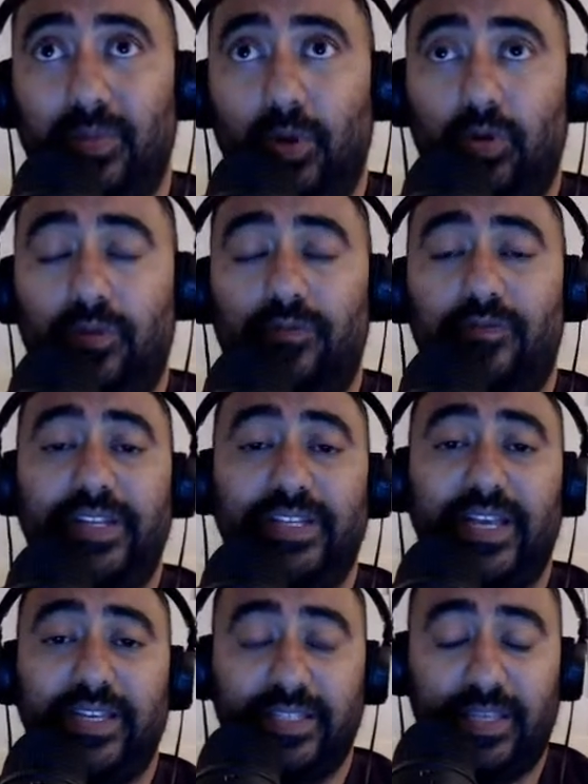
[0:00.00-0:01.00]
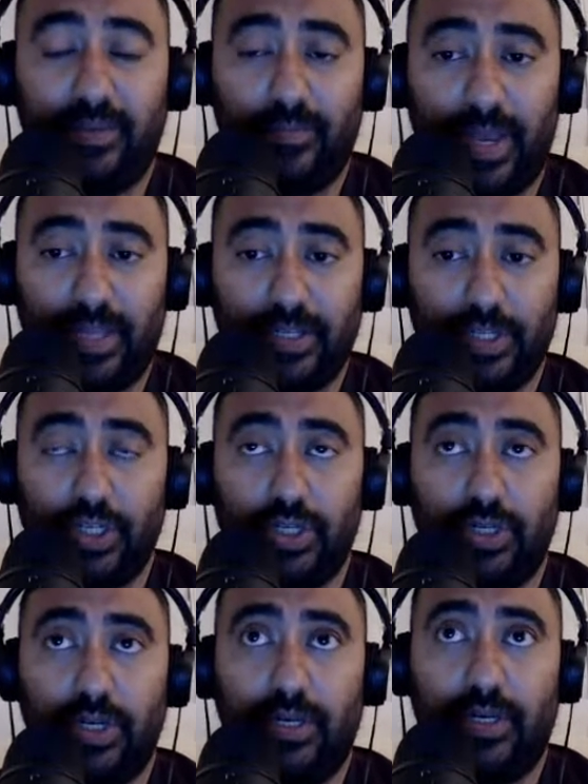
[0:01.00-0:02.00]
Look, fantastic match
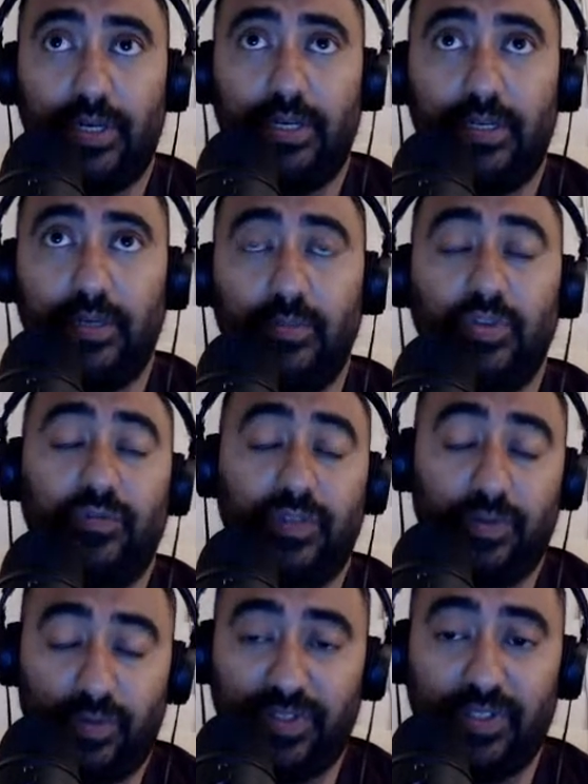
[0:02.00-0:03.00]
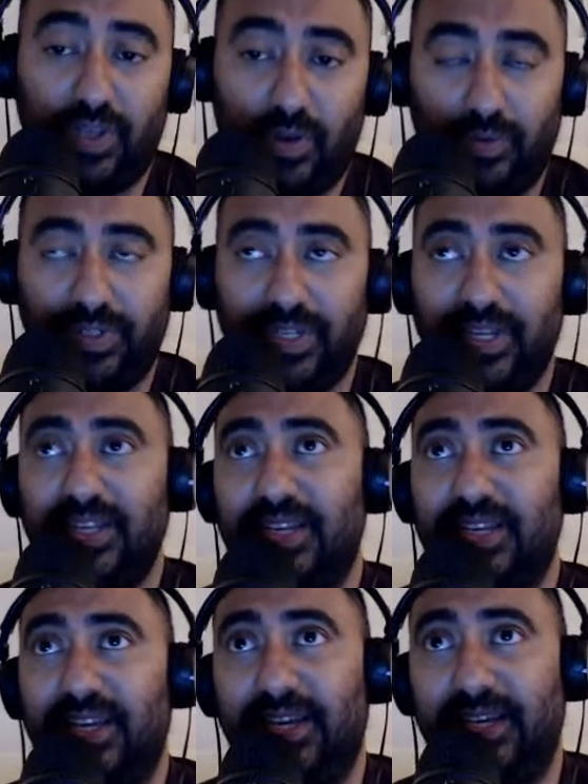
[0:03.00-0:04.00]
uh, in terms of the result
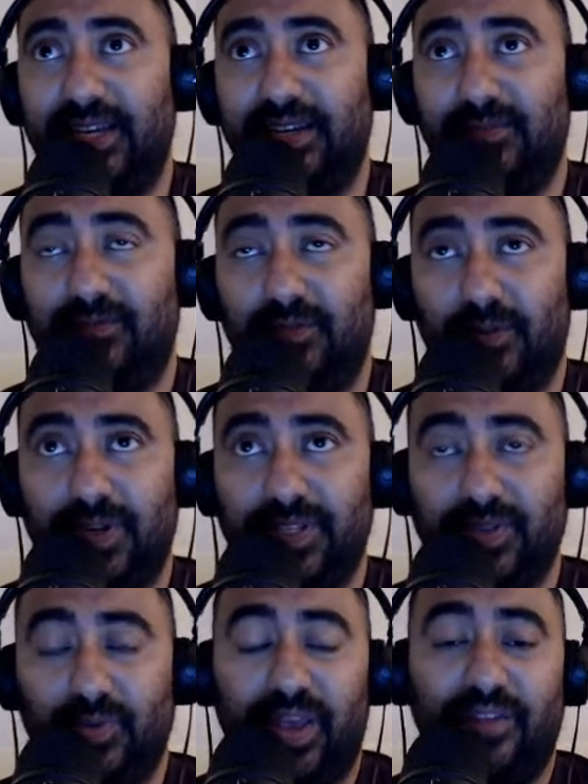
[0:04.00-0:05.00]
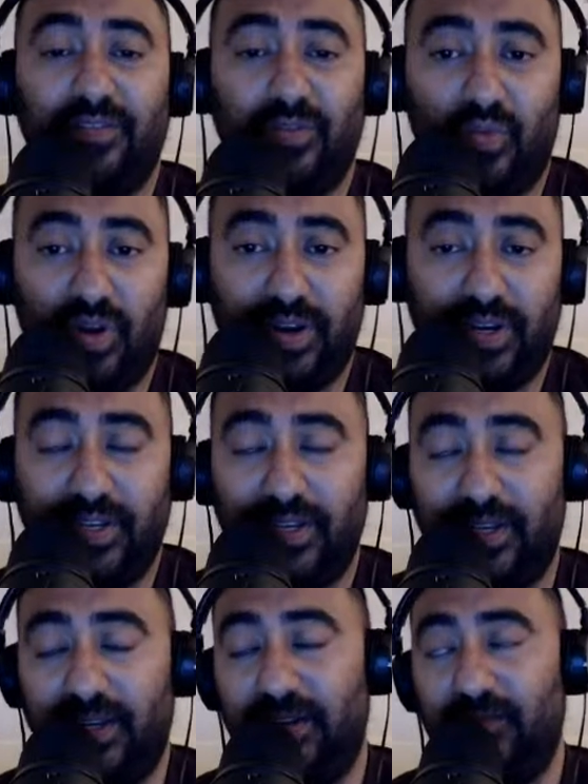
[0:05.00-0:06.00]
uh, for us. We haven't won
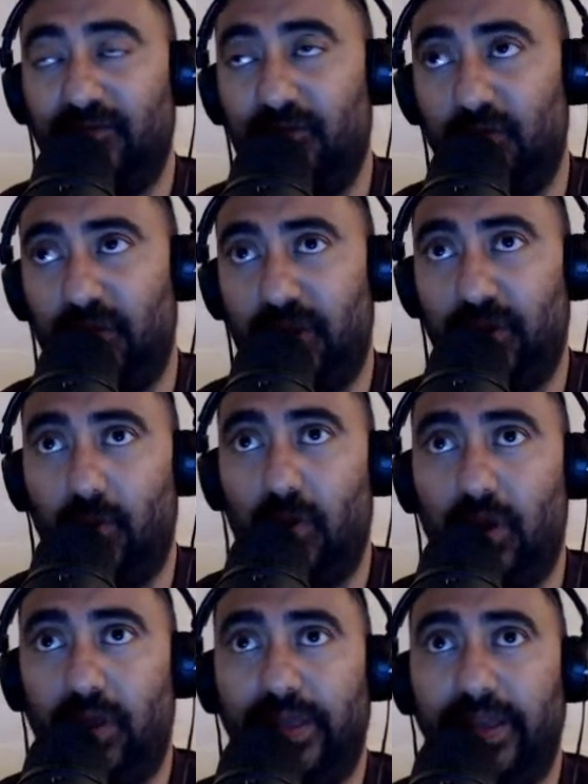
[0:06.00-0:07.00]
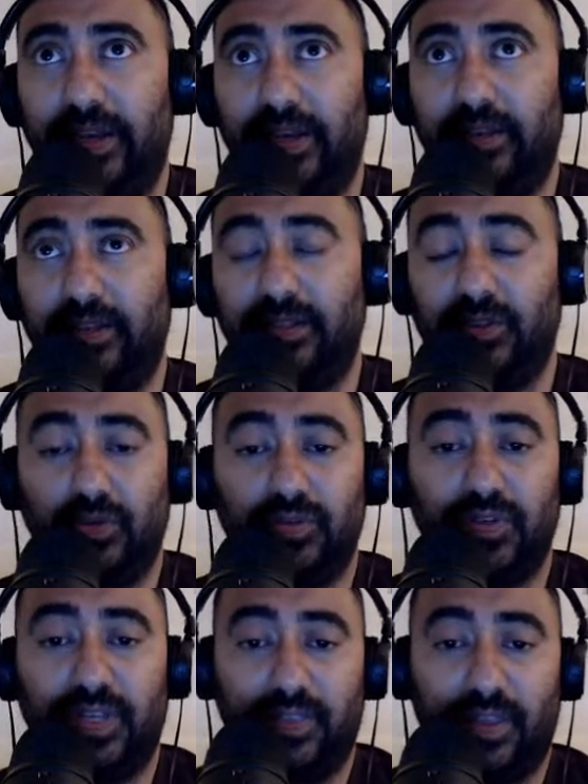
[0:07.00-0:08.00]
uh, for a little while. And, and it's, it's
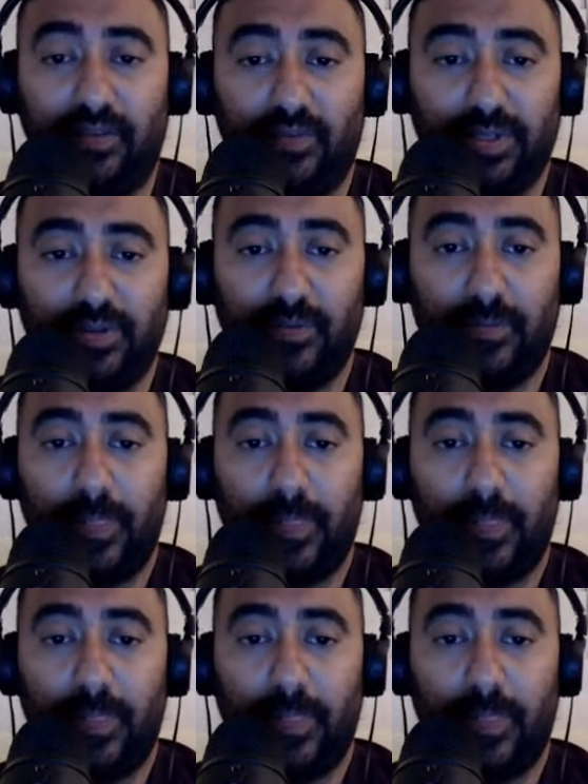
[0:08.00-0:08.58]
Liverpool good to get next, that yeah. match.